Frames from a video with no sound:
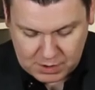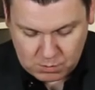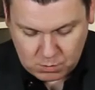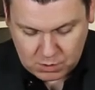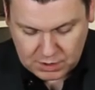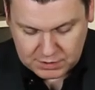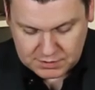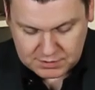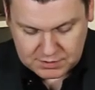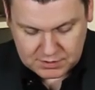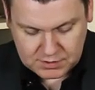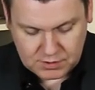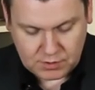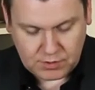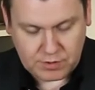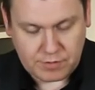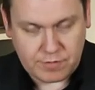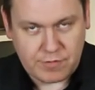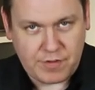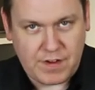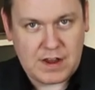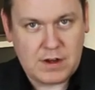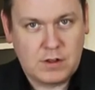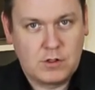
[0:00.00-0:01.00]
word on
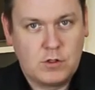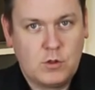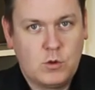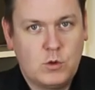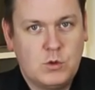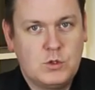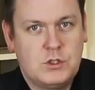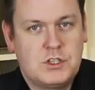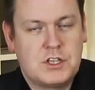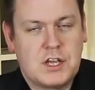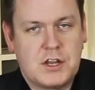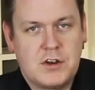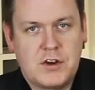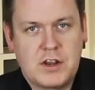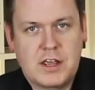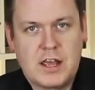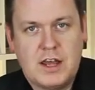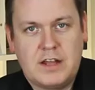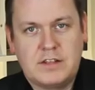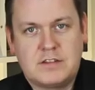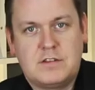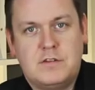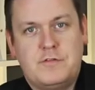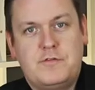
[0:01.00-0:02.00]
final loads in
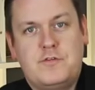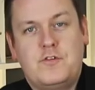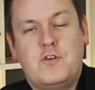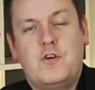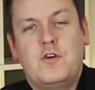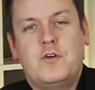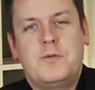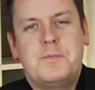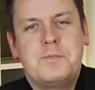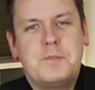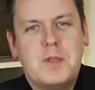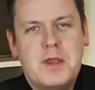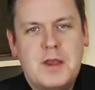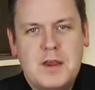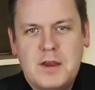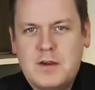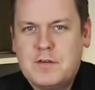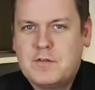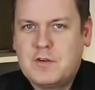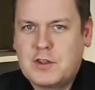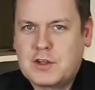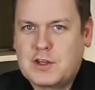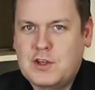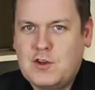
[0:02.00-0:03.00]
regards to fruit
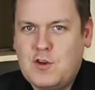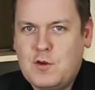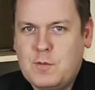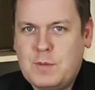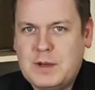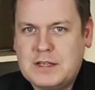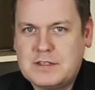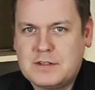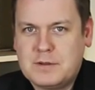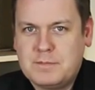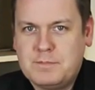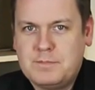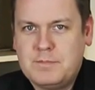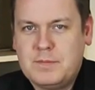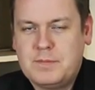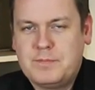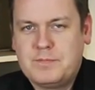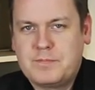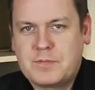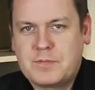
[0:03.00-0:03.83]
for the Cubism